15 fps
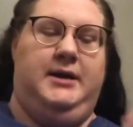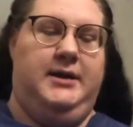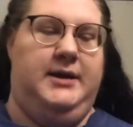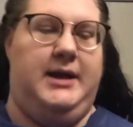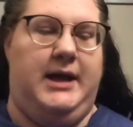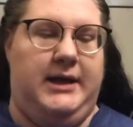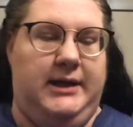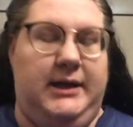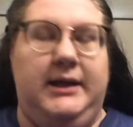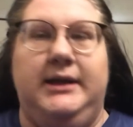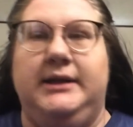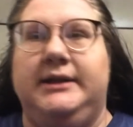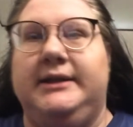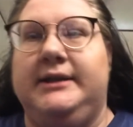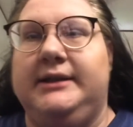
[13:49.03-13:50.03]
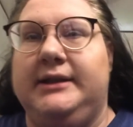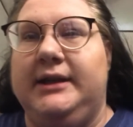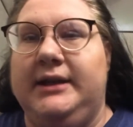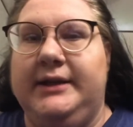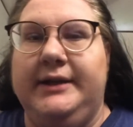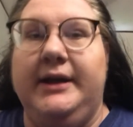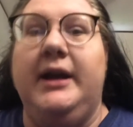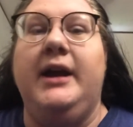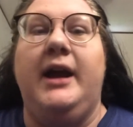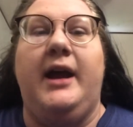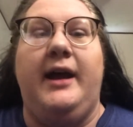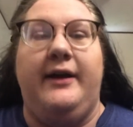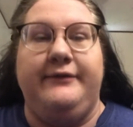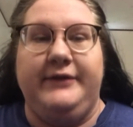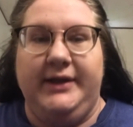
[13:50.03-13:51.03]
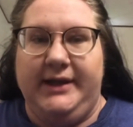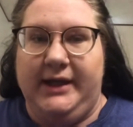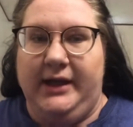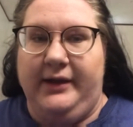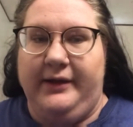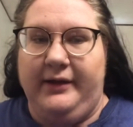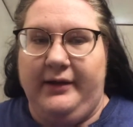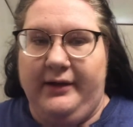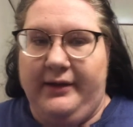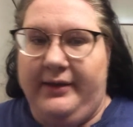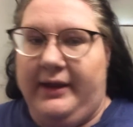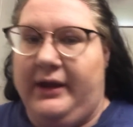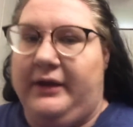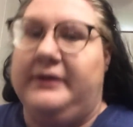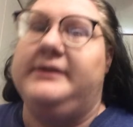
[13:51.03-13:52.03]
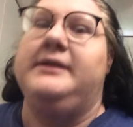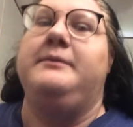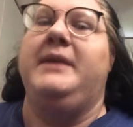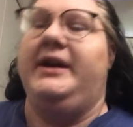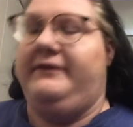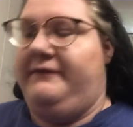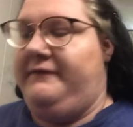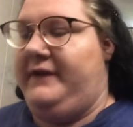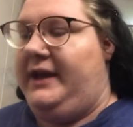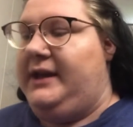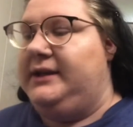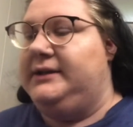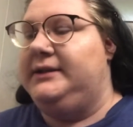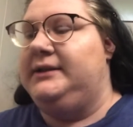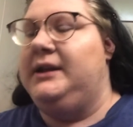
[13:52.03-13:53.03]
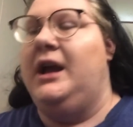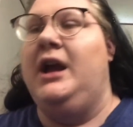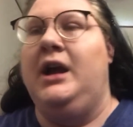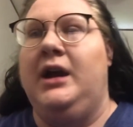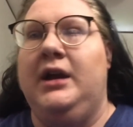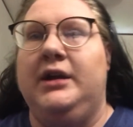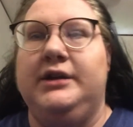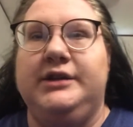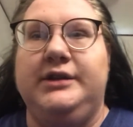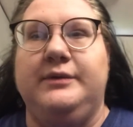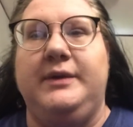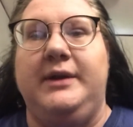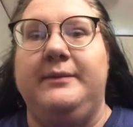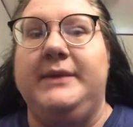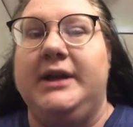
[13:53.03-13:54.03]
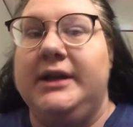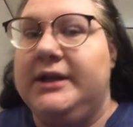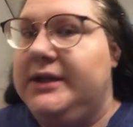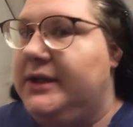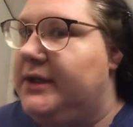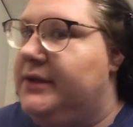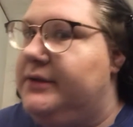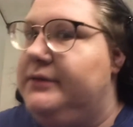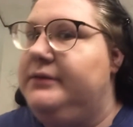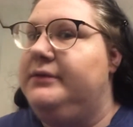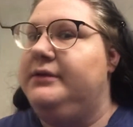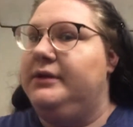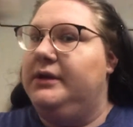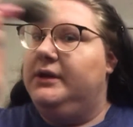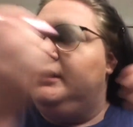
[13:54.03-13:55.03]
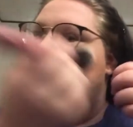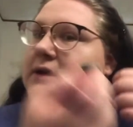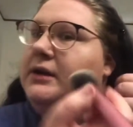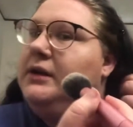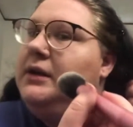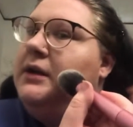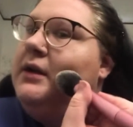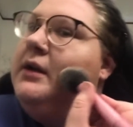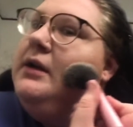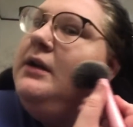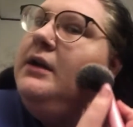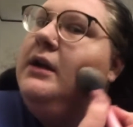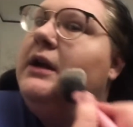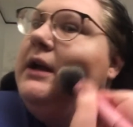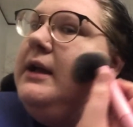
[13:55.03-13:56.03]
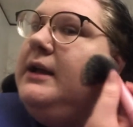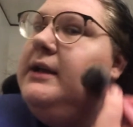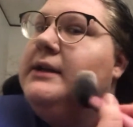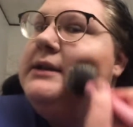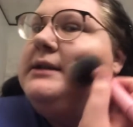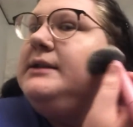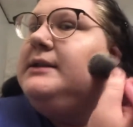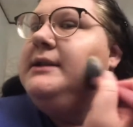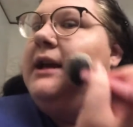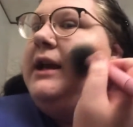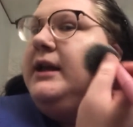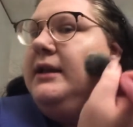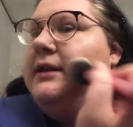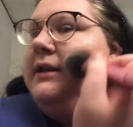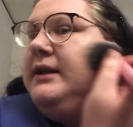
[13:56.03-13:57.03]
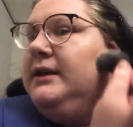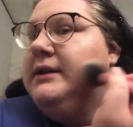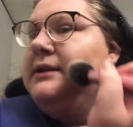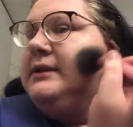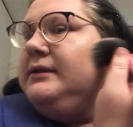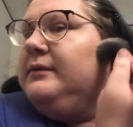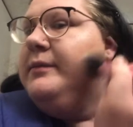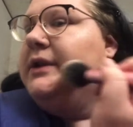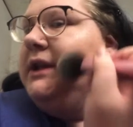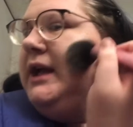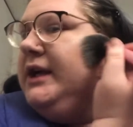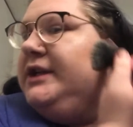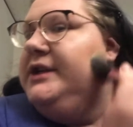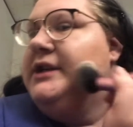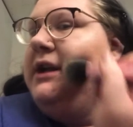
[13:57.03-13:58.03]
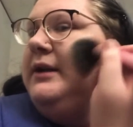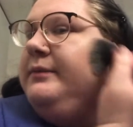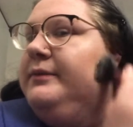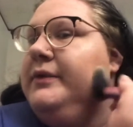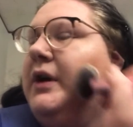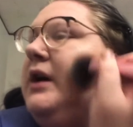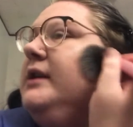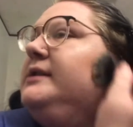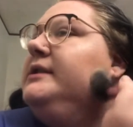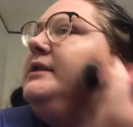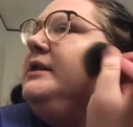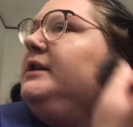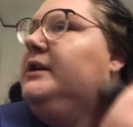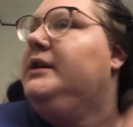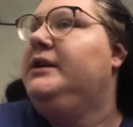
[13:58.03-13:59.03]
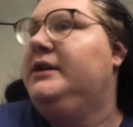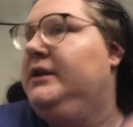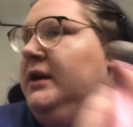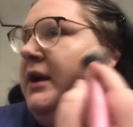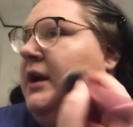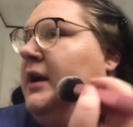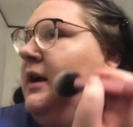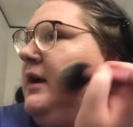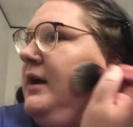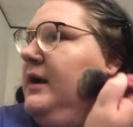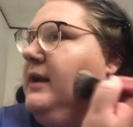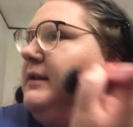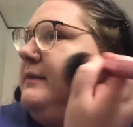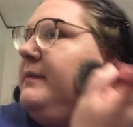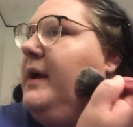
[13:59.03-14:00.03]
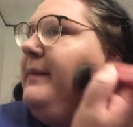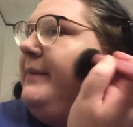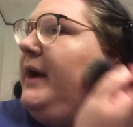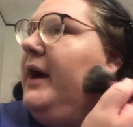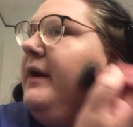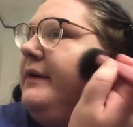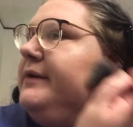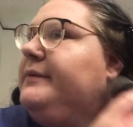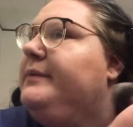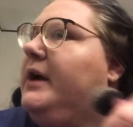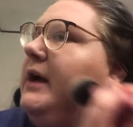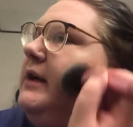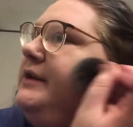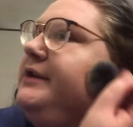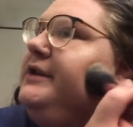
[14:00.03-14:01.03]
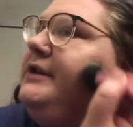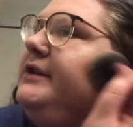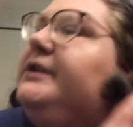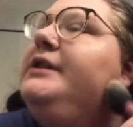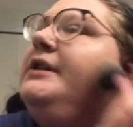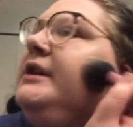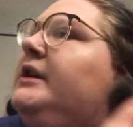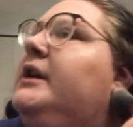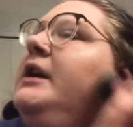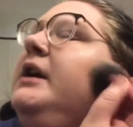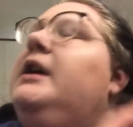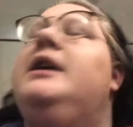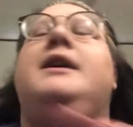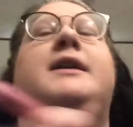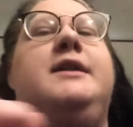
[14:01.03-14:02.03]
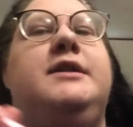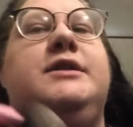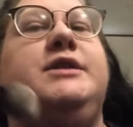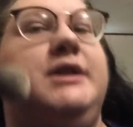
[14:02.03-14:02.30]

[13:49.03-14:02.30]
that is everything that goes on my face. So what I'm gonna do is take this blush and bronzer and then my powder brush and